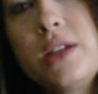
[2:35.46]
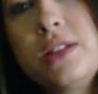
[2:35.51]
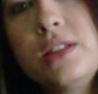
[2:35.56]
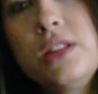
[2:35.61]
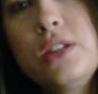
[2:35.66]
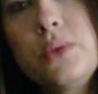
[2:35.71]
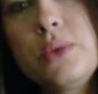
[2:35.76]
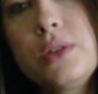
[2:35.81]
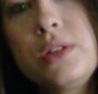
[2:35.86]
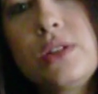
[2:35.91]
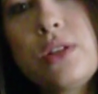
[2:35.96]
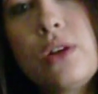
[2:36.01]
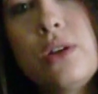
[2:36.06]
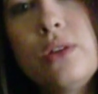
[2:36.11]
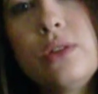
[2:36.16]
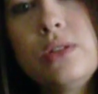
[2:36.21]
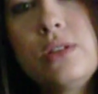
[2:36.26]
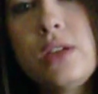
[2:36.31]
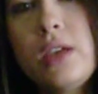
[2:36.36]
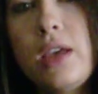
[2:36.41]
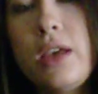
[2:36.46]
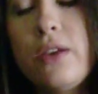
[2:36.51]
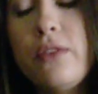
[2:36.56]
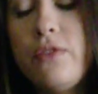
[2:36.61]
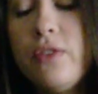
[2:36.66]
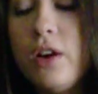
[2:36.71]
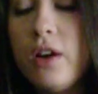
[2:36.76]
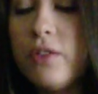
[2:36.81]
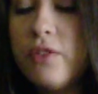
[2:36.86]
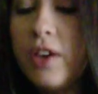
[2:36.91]
isn't the result
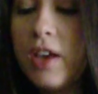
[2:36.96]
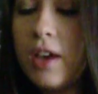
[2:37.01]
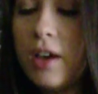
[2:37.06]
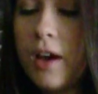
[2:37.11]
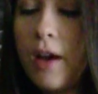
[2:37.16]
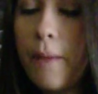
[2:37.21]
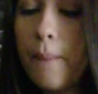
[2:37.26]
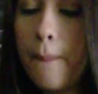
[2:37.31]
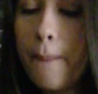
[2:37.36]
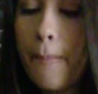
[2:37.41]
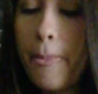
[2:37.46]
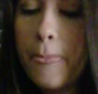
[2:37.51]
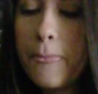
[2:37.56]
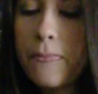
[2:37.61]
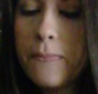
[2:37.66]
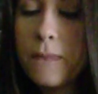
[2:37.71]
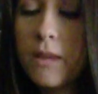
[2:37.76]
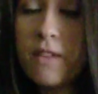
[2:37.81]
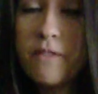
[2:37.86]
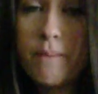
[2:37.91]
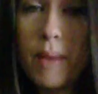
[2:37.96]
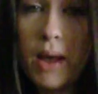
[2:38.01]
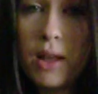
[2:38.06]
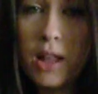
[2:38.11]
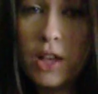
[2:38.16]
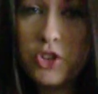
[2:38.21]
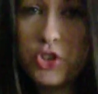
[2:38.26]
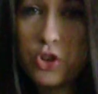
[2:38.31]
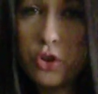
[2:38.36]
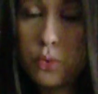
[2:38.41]
of
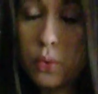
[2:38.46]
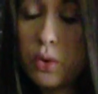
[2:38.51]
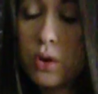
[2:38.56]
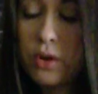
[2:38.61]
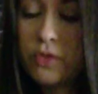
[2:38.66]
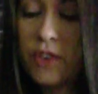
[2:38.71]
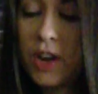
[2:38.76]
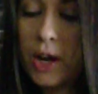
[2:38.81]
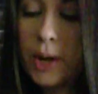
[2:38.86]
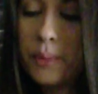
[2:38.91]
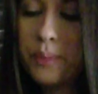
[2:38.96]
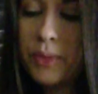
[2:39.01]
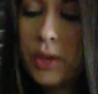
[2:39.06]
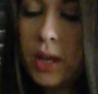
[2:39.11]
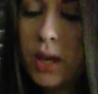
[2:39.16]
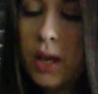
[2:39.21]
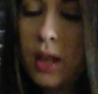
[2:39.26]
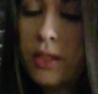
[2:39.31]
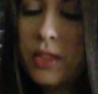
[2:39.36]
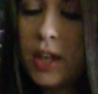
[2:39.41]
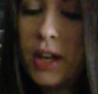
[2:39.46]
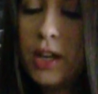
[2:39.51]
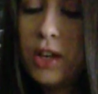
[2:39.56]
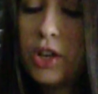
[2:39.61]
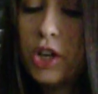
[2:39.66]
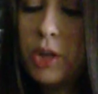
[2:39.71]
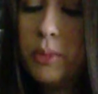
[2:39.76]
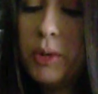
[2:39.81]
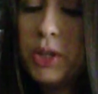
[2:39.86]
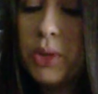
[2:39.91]
biological warfare, then it
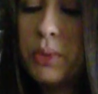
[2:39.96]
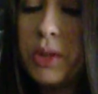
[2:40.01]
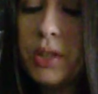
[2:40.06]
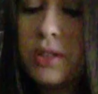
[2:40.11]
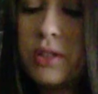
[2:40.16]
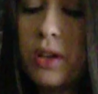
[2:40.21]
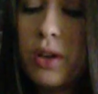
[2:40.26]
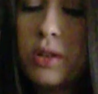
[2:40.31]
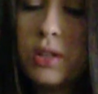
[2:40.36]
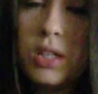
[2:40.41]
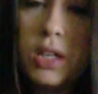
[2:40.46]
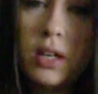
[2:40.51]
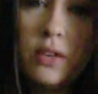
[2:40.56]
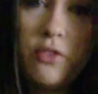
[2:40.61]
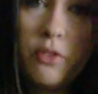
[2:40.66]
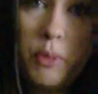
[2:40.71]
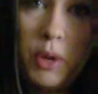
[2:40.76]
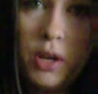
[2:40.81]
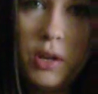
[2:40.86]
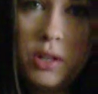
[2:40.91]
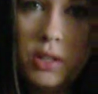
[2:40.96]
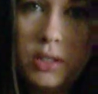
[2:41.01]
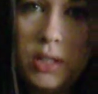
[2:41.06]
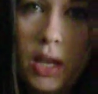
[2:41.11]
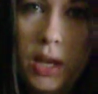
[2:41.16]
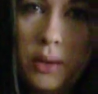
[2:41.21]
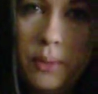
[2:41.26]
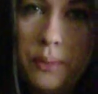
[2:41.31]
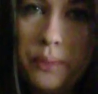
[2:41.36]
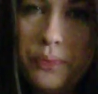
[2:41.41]
could be the result of a
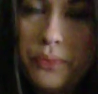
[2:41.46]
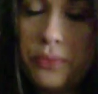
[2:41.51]
parasite.